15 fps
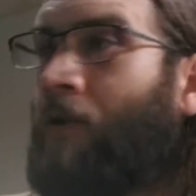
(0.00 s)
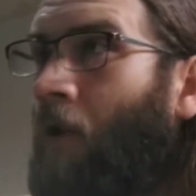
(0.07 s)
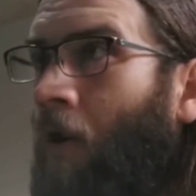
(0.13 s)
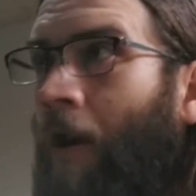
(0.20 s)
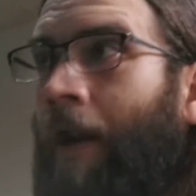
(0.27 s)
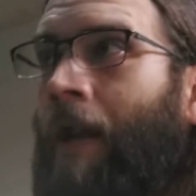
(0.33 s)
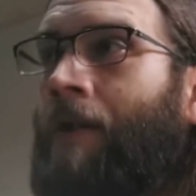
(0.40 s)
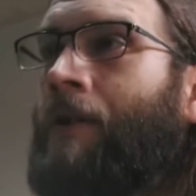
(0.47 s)

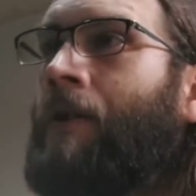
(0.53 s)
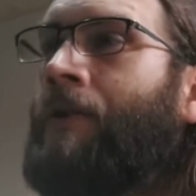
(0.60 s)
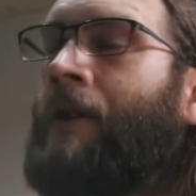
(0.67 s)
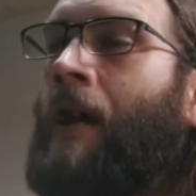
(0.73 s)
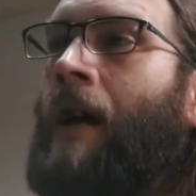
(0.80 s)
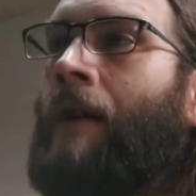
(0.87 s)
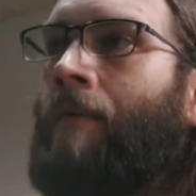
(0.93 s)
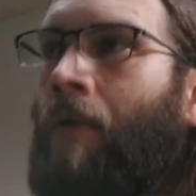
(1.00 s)
Sorry, and she goes,
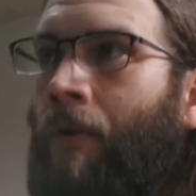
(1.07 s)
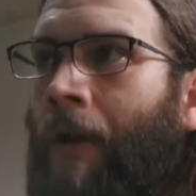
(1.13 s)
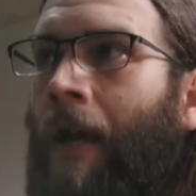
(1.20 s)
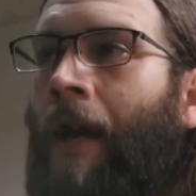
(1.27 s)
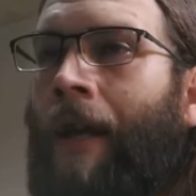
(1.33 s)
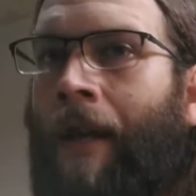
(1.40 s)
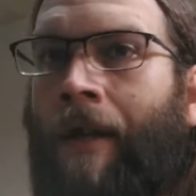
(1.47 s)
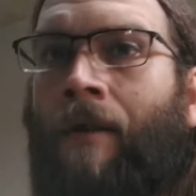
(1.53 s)
yeah, okay,
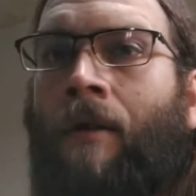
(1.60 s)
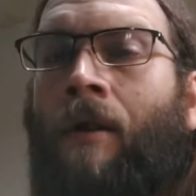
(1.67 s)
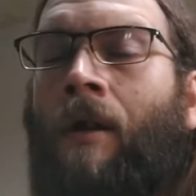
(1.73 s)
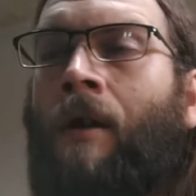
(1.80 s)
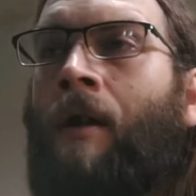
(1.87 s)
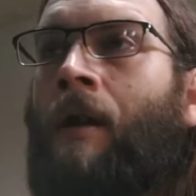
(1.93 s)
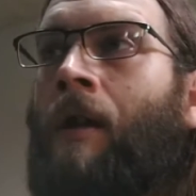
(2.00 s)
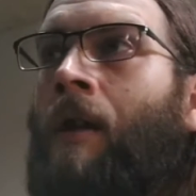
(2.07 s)
I get it.
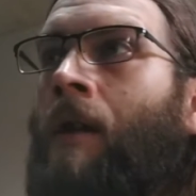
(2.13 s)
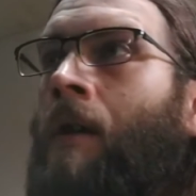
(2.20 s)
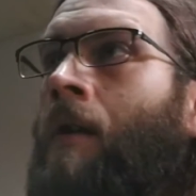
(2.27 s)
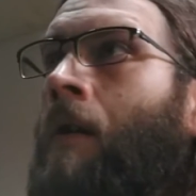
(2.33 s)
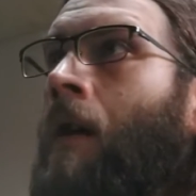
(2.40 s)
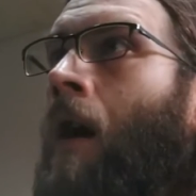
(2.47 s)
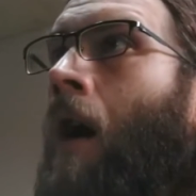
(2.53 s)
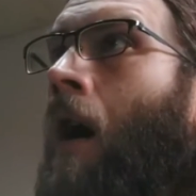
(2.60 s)

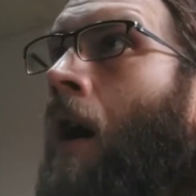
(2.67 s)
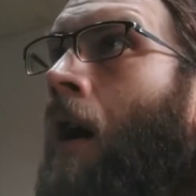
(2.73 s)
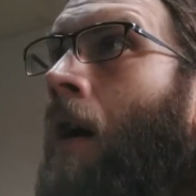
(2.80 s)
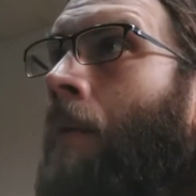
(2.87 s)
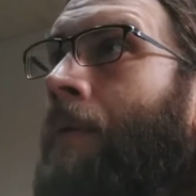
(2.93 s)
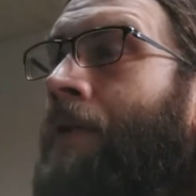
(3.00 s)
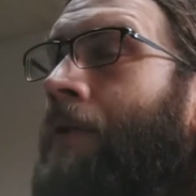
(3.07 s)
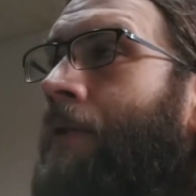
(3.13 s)

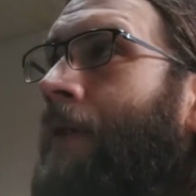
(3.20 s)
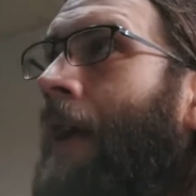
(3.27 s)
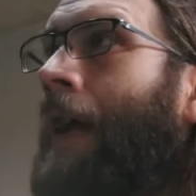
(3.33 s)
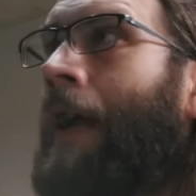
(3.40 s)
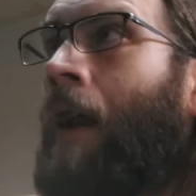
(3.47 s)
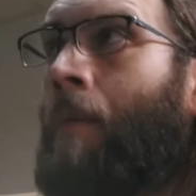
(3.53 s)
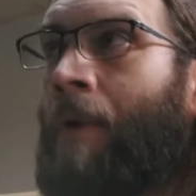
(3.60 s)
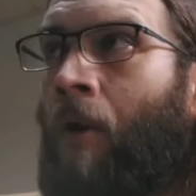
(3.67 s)
Um, because I was like,
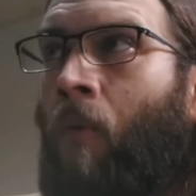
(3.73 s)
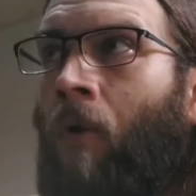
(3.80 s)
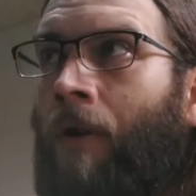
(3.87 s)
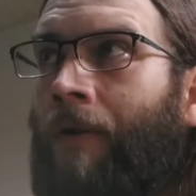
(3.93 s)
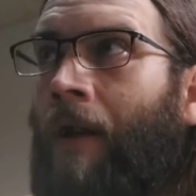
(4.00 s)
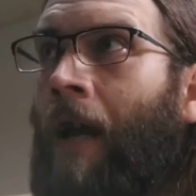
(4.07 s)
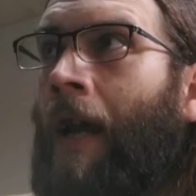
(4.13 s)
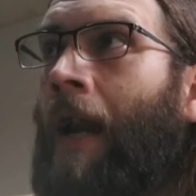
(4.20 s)
I got to be at
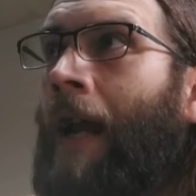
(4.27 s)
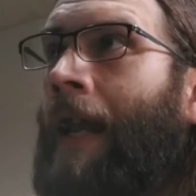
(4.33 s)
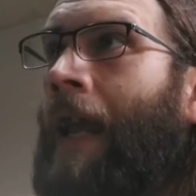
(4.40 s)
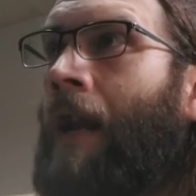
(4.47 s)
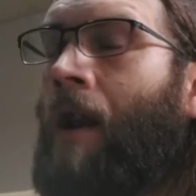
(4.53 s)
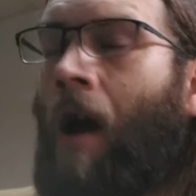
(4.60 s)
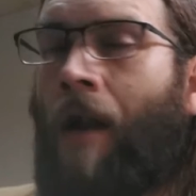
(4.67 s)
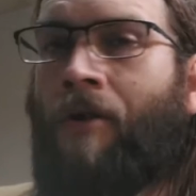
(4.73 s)
work tonight. I
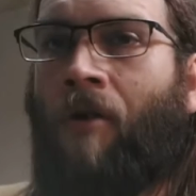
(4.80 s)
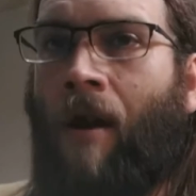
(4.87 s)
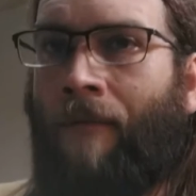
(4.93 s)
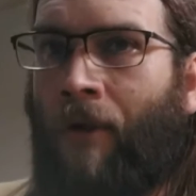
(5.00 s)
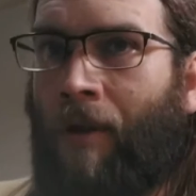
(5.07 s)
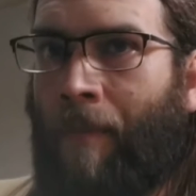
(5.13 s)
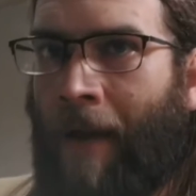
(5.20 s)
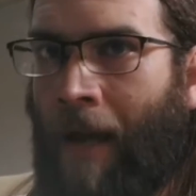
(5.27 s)
cannot
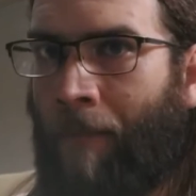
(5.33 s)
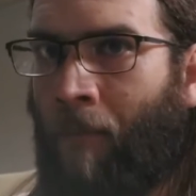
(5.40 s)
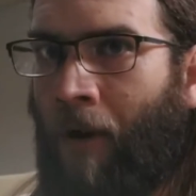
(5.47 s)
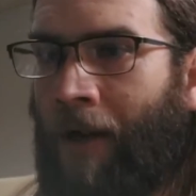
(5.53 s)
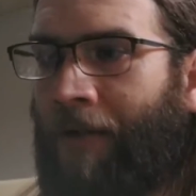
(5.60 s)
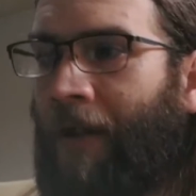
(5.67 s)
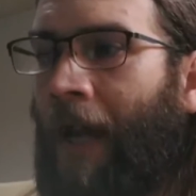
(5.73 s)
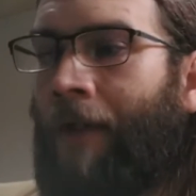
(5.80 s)
drive on the bad
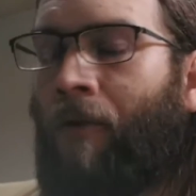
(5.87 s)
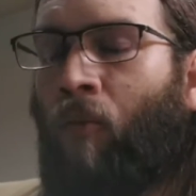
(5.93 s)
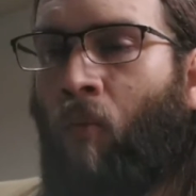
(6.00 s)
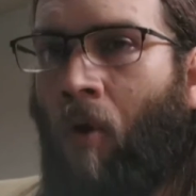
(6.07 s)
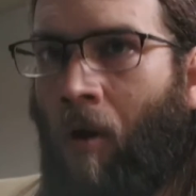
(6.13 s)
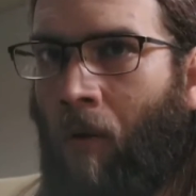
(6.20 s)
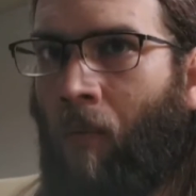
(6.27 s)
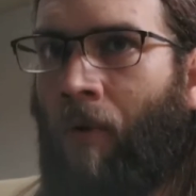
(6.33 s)
brakes. I had the
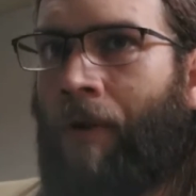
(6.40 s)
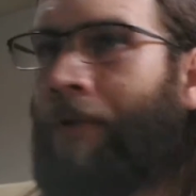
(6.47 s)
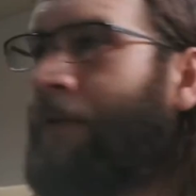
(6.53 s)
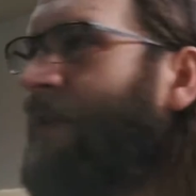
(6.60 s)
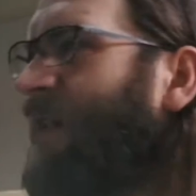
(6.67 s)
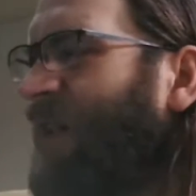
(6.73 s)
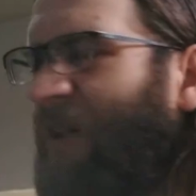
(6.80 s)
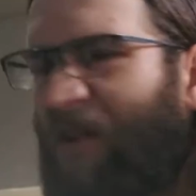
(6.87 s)
wrong
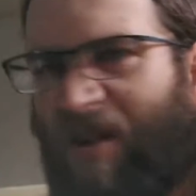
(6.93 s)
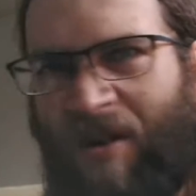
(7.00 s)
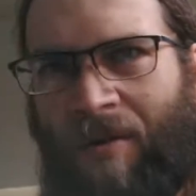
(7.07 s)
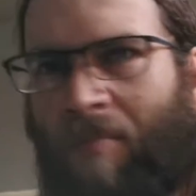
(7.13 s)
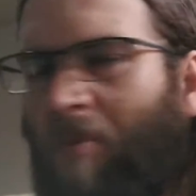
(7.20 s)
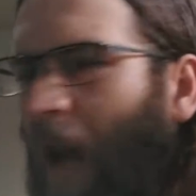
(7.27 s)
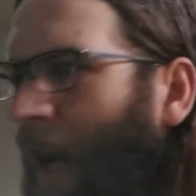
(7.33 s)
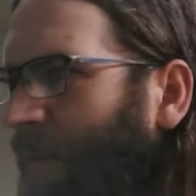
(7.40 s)
ones. This
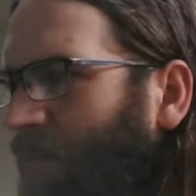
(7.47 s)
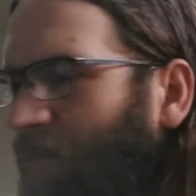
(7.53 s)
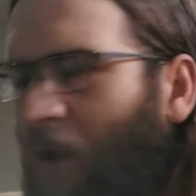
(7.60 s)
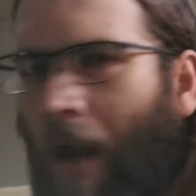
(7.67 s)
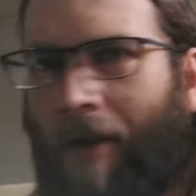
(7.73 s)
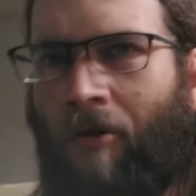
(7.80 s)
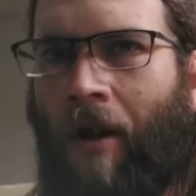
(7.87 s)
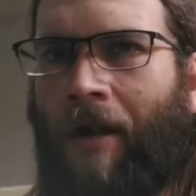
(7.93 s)
is I'm
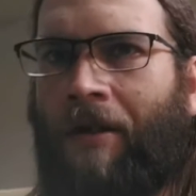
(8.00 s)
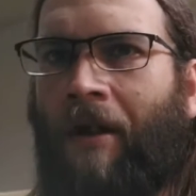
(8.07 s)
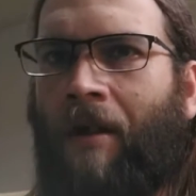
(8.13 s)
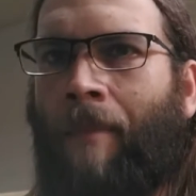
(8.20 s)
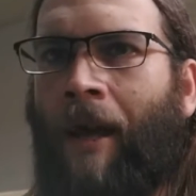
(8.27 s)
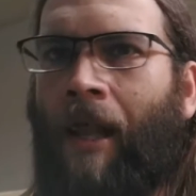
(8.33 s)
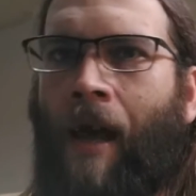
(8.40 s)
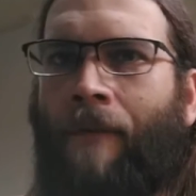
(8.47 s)
not trying to tell
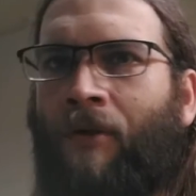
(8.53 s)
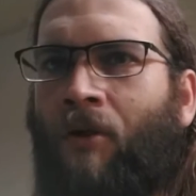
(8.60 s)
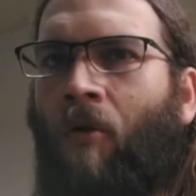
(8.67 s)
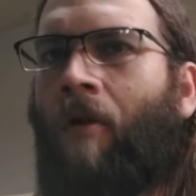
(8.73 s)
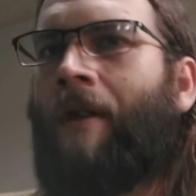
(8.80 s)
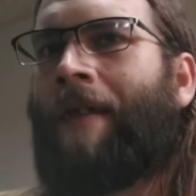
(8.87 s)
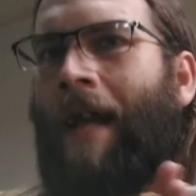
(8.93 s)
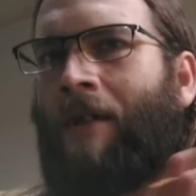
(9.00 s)
you my life
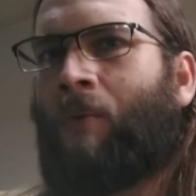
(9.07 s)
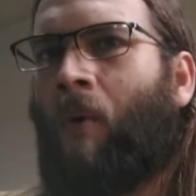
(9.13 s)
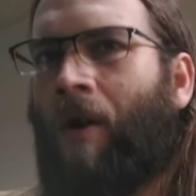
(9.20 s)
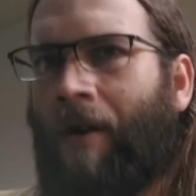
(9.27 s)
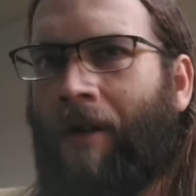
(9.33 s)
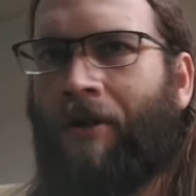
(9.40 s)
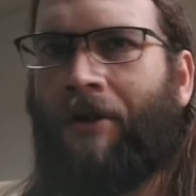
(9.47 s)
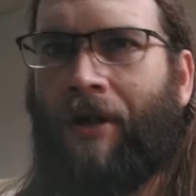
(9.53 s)
story. That's what it is.